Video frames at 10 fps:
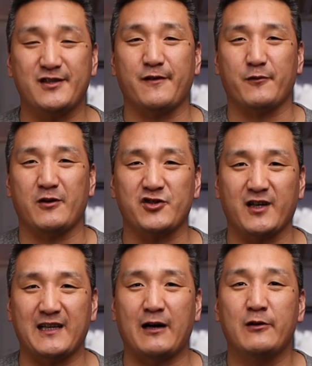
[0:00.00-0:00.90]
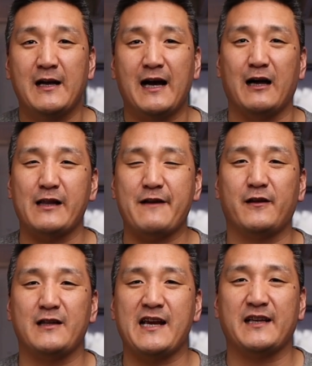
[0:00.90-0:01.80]
it. If you want to check it out, I'll leave
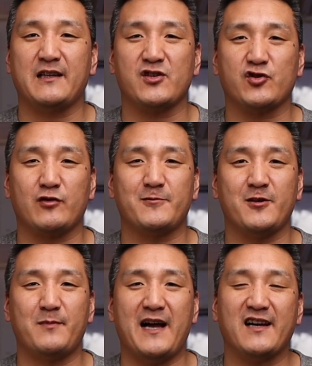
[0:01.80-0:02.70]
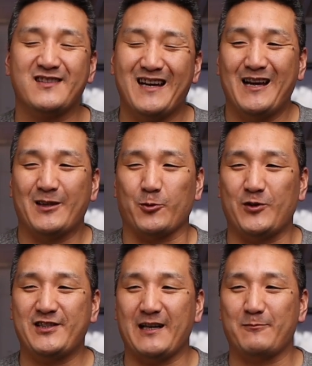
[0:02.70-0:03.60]
a link in the description box. The
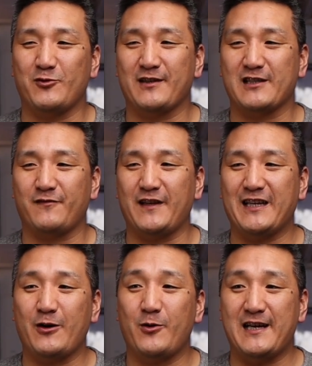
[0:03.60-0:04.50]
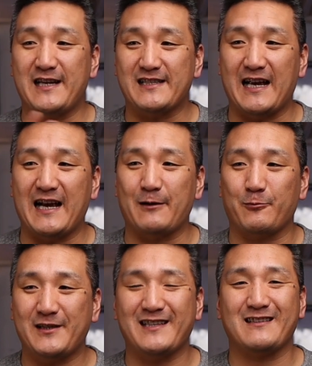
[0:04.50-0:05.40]
reason I'm doing this video is I
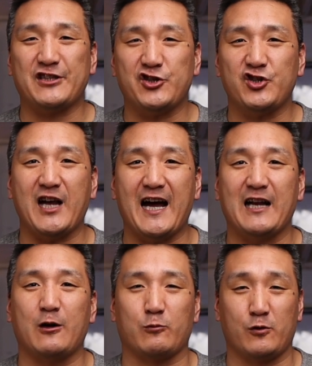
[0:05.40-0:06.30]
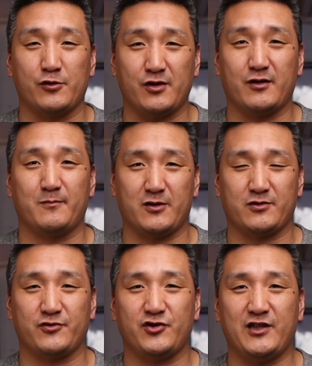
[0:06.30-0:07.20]
recently shot a Rosso di
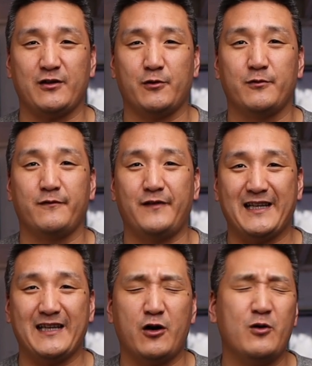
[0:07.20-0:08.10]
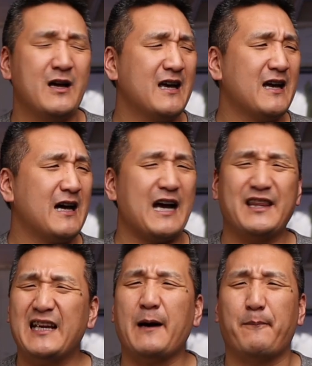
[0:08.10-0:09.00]
Montalcino video. I
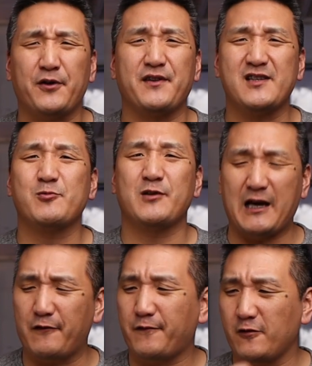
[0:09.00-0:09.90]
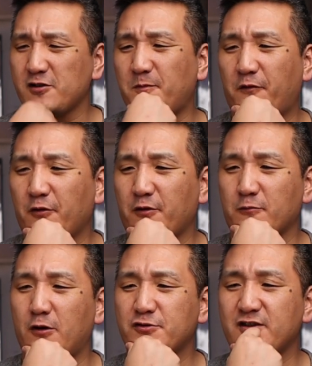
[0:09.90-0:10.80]
think I'll put this one out first before the
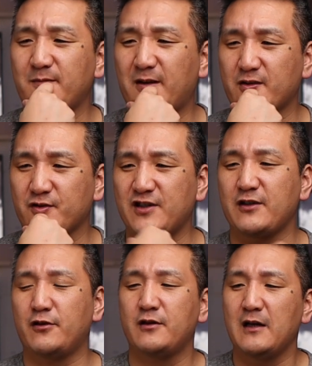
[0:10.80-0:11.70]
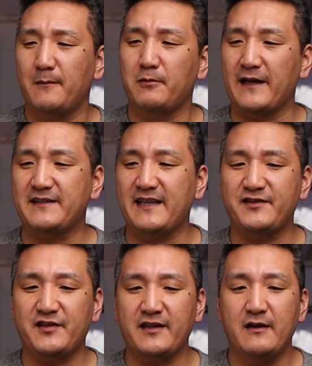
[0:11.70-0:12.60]
Rosso di Montalcino blind
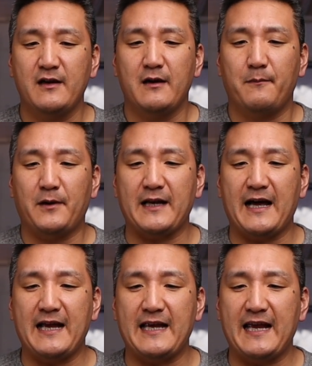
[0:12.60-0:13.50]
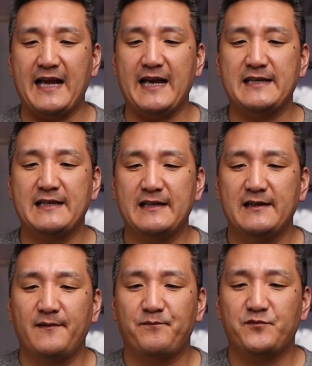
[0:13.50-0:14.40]
tasting, but I had
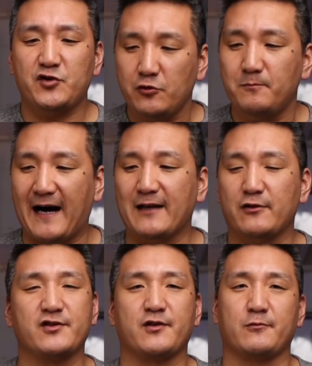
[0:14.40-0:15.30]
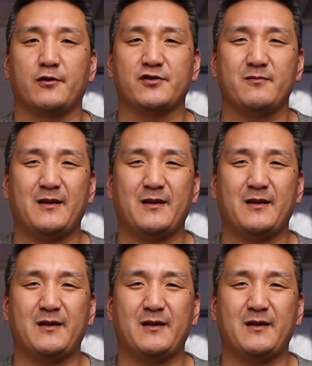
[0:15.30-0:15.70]
2 bottles of the Rosso di